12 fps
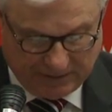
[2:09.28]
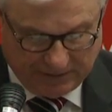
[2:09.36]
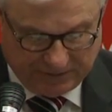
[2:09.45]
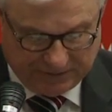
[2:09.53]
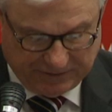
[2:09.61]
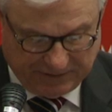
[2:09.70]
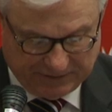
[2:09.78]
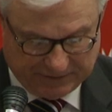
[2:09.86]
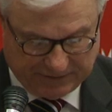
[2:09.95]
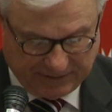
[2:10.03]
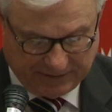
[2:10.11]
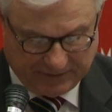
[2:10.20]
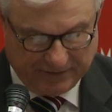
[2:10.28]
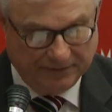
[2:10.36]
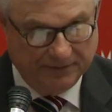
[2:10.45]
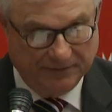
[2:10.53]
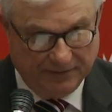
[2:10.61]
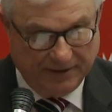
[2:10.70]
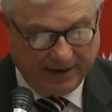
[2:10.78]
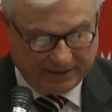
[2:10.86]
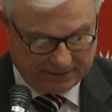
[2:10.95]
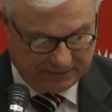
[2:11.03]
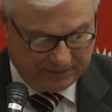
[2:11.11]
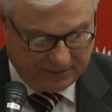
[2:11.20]
she said
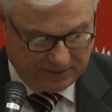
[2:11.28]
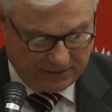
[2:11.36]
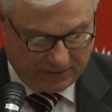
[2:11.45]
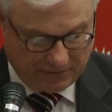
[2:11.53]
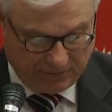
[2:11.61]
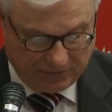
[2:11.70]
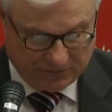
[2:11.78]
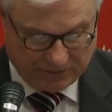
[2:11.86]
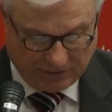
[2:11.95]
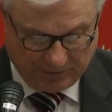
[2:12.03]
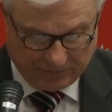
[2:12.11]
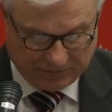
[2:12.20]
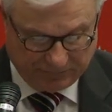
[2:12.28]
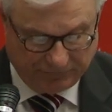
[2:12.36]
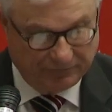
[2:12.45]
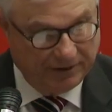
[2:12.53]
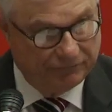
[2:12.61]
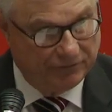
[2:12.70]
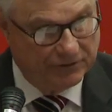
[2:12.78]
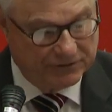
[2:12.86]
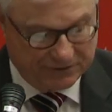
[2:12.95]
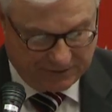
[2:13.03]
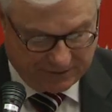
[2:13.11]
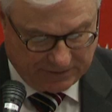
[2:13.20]
that the terms of
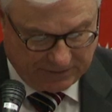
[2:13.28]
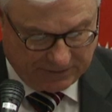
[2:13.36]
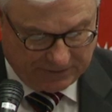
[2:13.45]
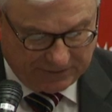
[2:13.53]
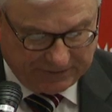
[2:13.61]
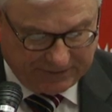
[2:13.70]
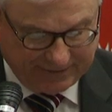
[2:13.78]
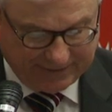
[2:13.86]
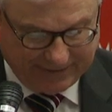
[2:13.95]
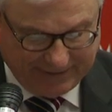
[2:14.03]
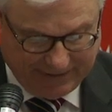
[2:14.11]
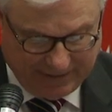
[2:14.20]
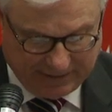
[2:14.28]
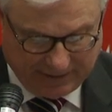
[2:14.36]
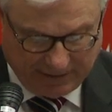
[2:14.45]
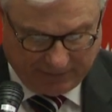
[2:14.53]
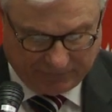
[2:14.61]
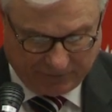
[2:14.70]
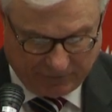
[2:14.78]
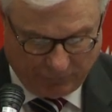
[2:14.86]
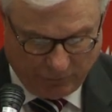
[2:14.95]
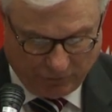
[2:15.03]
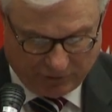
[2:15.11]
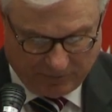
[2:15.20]
reference to set an end date for the
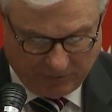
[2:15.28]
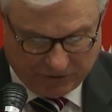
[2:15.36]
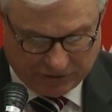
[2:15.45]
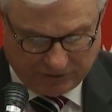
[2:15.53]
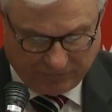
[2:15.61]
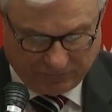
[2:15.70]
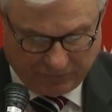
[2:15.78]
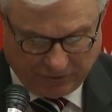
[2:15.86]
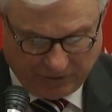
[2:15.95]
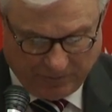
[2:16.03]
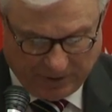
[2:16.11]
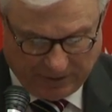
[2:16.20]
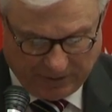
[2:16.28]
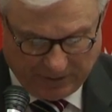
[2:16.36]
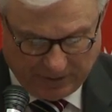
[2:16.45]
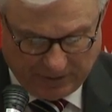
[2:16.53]
Royal Commission of 31